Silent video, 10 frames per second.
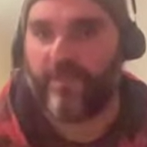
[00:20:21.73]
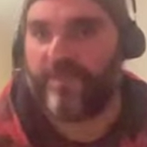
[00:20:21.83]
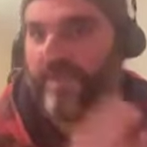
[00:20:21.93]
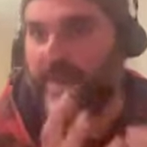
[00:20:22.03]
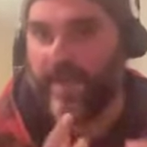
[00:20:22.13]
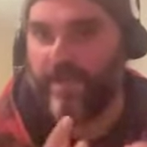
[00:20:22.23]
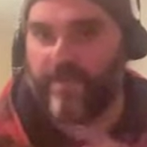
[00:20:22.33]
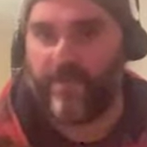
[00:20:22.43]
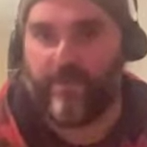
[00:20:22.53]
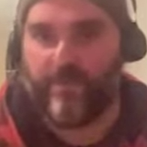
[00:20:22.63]
with
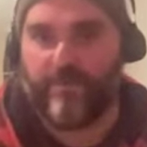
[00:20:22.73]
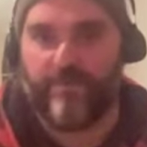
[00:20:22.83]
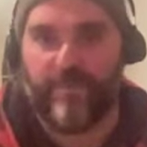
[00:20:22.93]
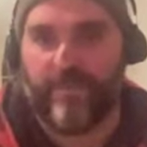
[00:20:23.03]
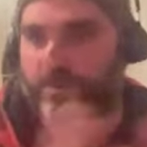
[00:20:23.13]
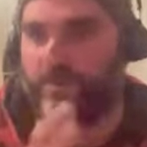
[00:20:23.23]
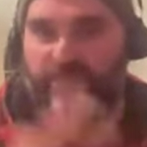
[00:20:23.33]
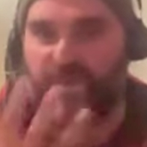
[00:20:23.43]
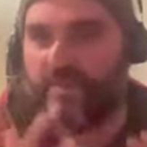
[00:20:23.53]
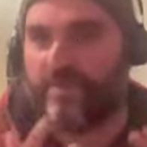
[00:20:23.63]
layout and
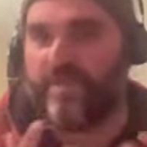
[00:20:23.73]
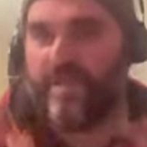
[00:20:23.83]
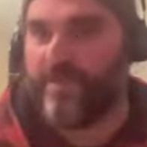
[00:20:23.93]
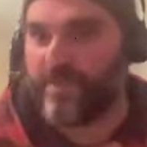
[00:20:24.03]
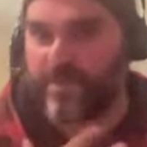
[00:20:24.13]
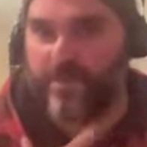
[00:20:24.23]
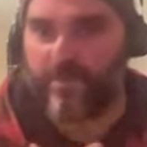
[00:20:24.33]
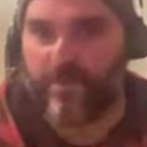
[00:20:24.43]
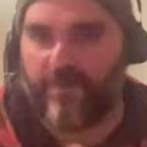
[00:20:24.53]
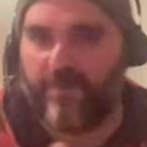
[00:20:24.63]
sort of images to
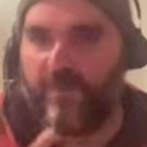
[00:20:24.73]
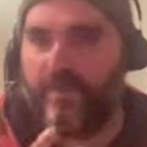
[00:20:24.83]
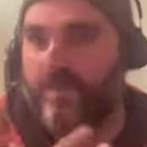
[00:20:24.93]
sort of